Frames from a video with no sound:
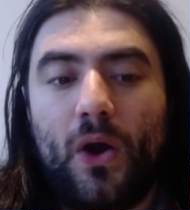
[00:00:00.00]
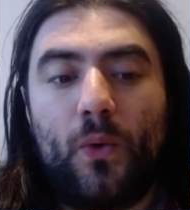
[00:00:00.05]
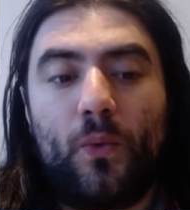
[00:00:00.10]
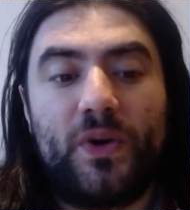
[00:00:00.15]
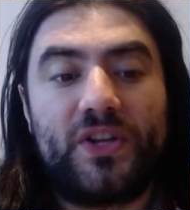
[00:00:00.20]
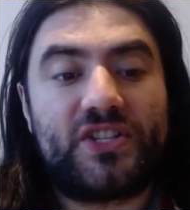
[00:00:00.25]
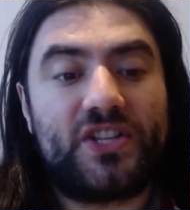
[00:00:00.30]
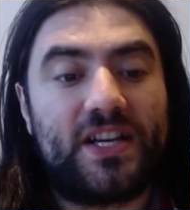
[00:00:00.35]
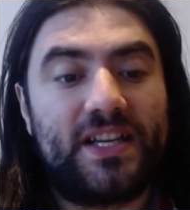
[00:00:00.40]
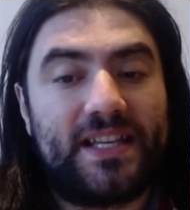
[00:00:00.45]

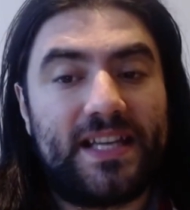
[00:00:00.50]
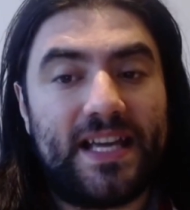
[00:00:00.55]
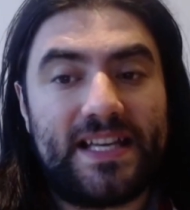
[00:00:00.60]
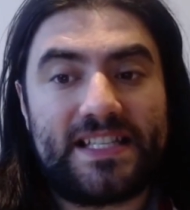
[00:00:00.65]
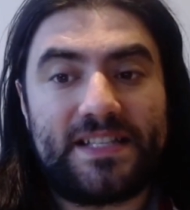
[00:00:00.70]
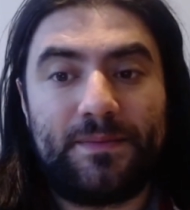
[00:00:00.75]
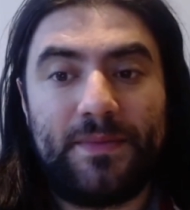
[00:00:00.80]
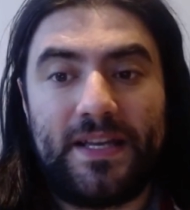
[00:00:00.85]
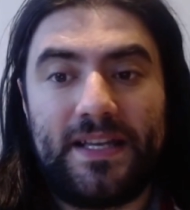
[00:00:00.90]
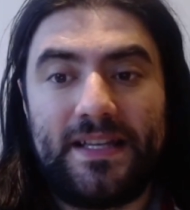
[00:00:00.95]
Which I
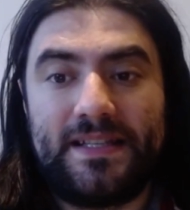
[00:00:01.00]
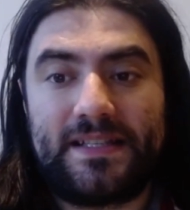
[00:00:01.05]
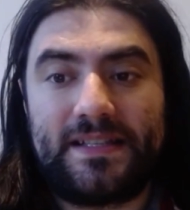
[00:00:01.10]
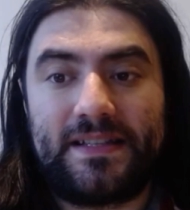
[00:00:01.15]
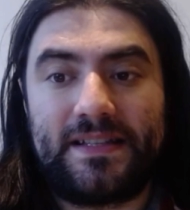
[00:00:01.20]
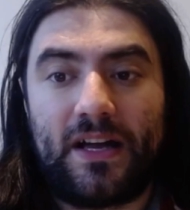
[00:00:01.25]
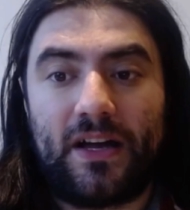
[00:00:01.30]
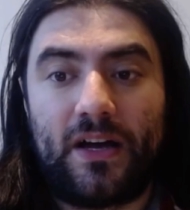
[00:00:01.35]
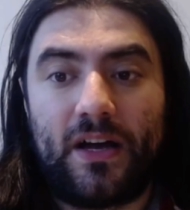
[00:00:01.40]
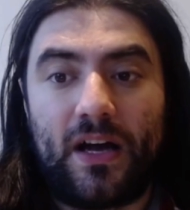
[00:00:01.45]
guess means
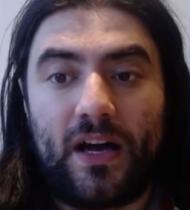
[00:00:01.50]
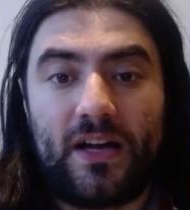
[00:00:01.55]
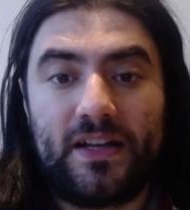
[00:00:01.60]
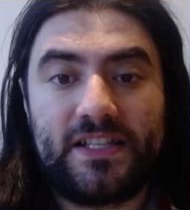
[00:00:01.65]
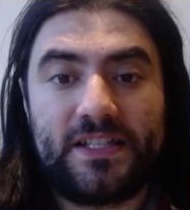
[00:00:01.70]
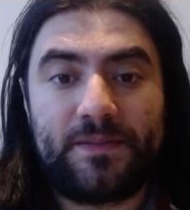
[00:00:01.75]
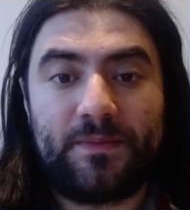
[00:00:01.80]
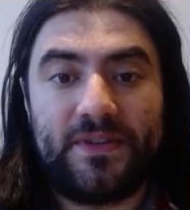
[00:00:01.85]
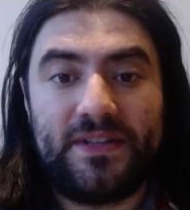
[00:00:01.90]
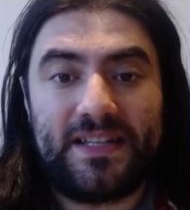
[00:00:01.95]
that her
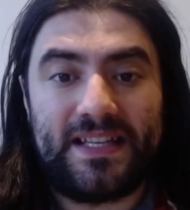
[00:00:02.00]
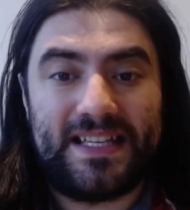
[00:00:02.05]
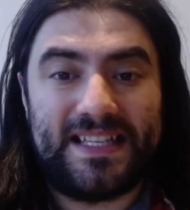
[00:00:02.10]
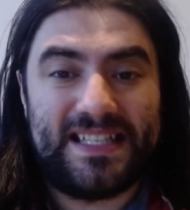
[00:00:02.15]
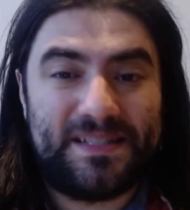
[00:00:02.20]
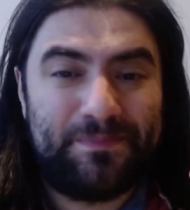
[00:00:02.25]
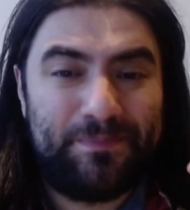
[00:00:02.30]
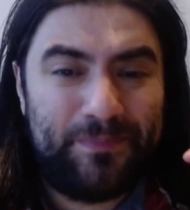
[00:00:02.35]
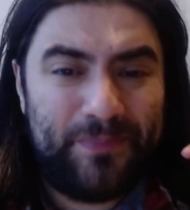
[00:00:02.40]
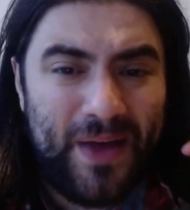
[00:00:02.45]
husband
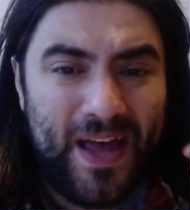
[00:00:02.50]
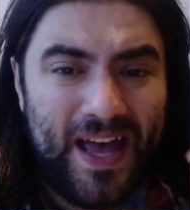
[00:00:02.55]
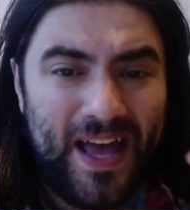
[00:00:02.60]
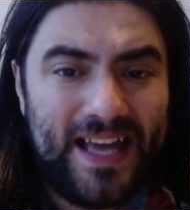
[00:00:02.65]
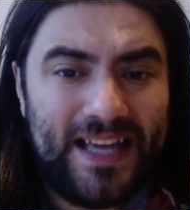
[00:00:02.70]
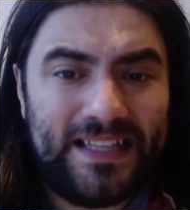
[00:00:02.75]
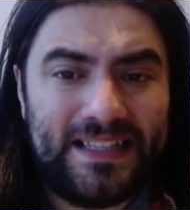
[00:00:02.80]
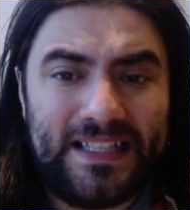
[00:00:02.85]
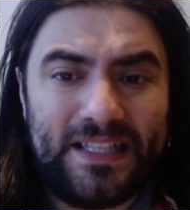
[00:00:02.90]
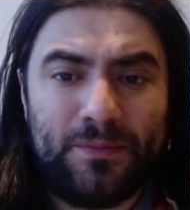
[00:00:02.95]
is
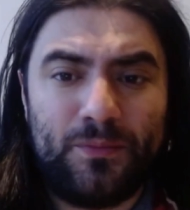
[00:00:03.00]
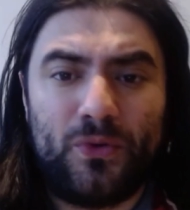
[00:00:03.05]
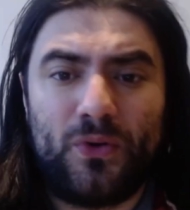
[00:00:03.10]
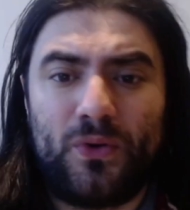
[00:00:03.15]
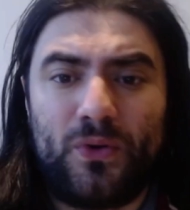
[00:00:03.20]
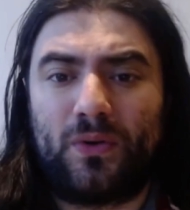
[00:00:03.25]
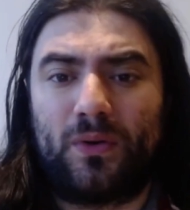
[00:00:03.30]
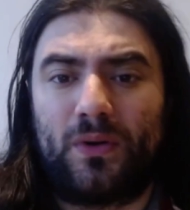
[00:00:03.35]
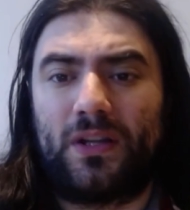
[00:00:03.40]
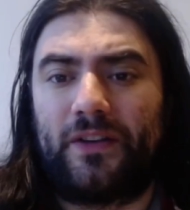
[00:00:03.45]
barely more
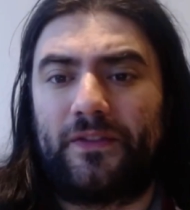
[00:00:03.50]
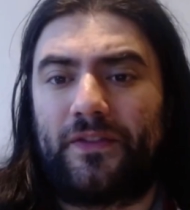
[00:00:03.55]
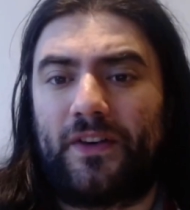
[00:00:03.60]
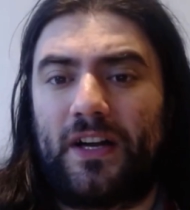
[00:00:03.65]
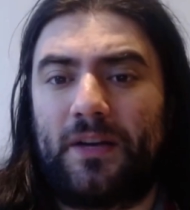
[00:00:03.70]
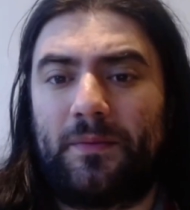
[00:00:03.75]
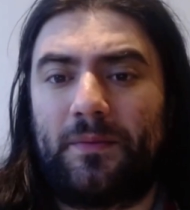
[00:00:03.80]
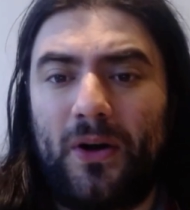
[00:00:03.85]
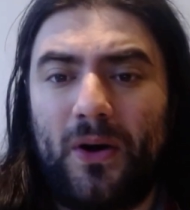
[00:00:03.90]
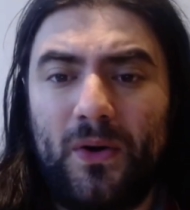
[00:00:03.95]

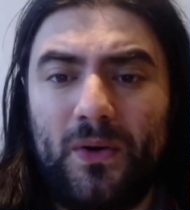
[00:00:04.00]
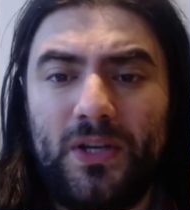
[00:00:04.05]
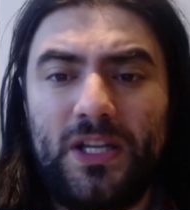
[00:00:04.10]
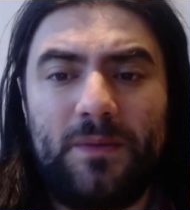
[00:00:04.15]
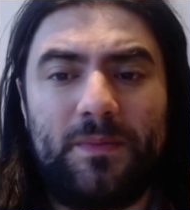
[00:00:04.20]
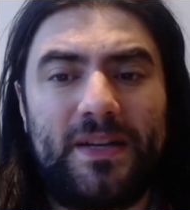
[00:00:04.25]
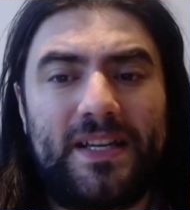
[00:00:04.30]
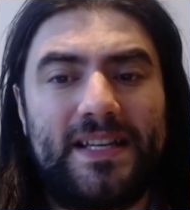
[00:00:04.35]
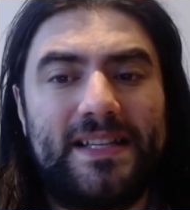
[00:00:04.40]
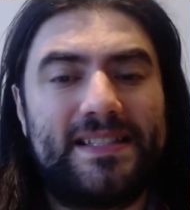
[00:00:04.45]
qualified, but only
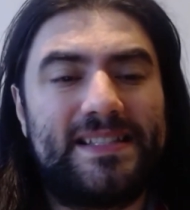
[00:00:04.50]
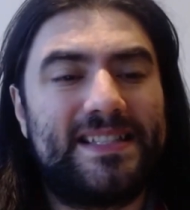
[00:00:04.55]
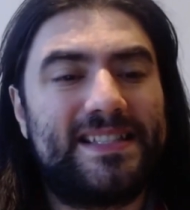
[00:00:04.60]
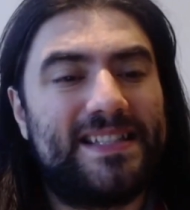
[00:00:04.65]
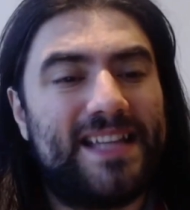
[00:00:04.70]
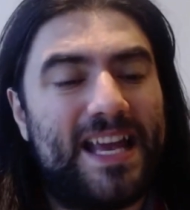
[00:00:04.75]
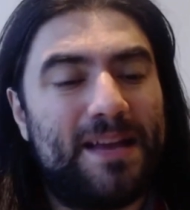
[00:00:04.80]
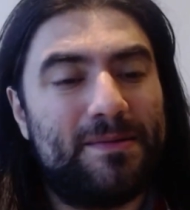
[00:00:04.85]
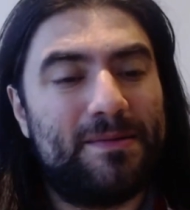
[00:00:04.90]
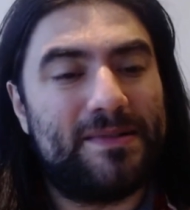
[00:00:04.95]
because his
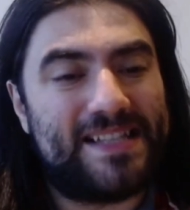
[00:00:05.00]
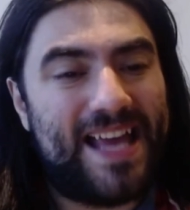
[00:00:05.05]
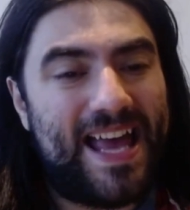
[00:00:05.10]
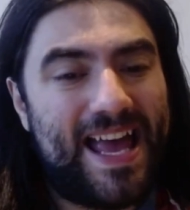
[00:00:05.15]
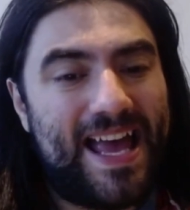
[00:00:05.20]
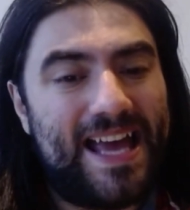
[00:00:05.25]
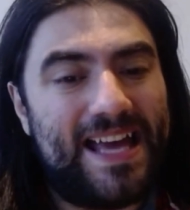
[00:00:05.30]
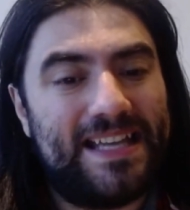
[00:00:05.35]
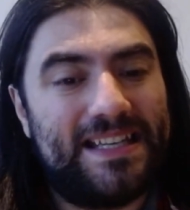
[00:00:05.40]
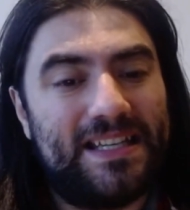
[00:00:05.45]
name is
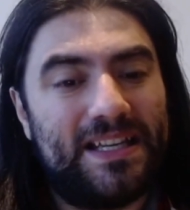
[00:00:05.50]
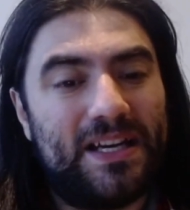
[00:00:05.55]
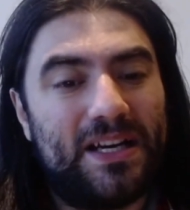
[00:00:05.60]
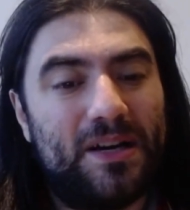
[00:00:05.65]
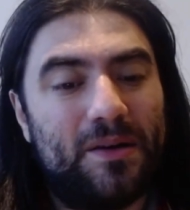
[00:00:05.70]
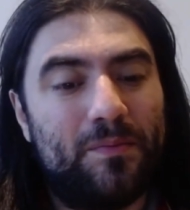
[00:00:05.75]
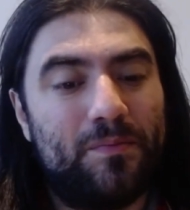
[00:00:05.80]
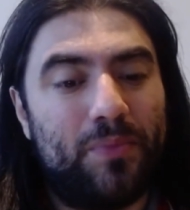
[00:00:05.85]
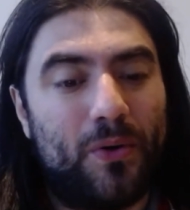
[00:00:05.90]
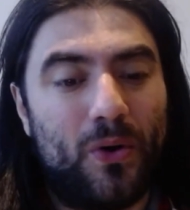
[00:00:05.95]
Ed
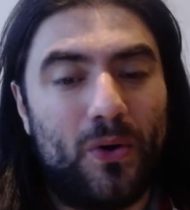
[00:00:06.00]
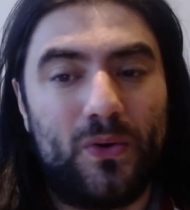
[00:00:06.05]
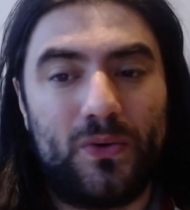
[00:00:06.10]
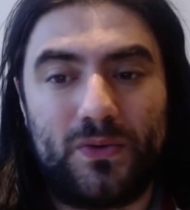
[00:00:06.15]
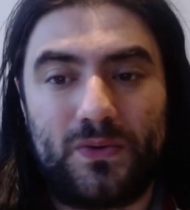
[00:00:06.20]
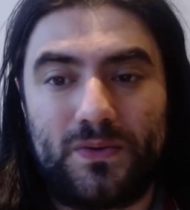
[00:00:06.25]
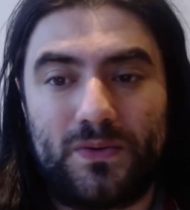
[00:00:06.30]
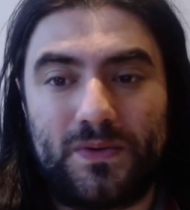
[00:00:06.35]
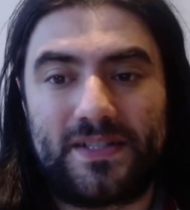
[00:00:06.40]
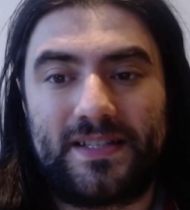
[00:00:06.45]

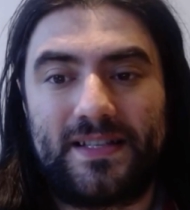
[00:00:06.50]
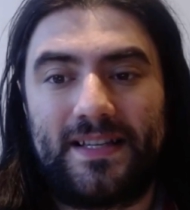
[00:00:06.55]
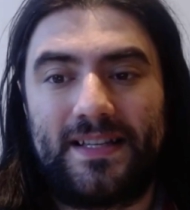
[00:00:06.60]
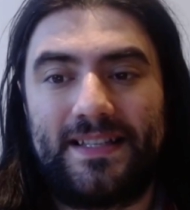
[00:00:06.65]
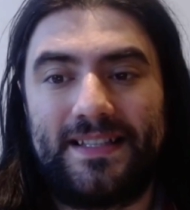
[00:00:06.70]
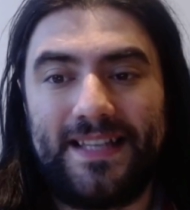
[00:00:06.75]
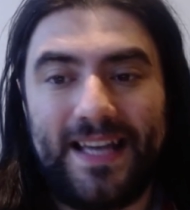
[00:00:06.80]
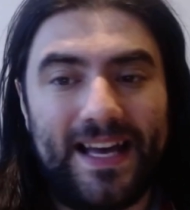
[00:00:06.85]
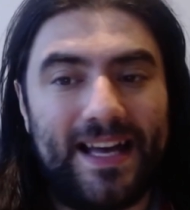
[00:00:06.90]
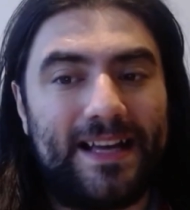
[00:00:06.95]
Balls.
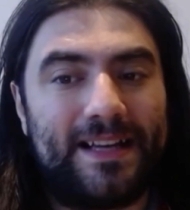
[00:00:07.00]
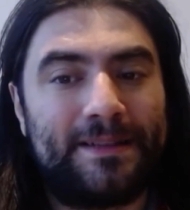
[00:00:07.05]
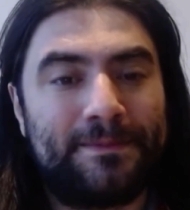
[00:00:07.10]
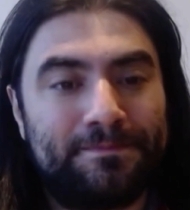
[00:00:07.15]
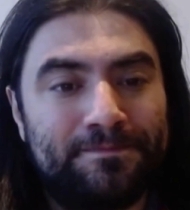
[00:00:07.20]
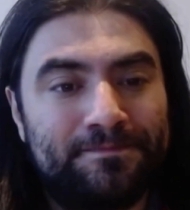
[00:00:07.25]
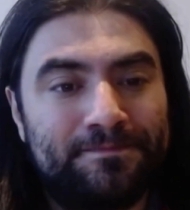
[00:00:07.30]
Yeah.